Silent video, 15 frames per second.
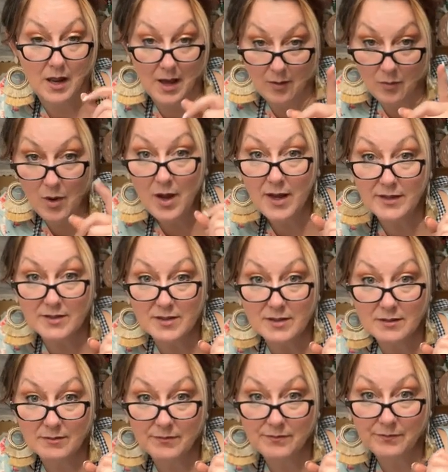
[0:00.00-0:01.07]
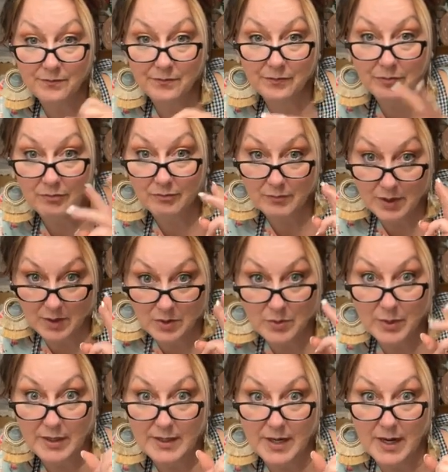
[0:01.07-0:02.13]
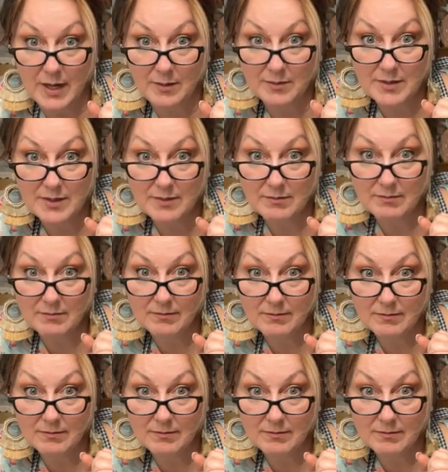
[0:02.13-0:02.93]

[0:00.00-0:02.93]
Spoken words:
Not once, but 3 times.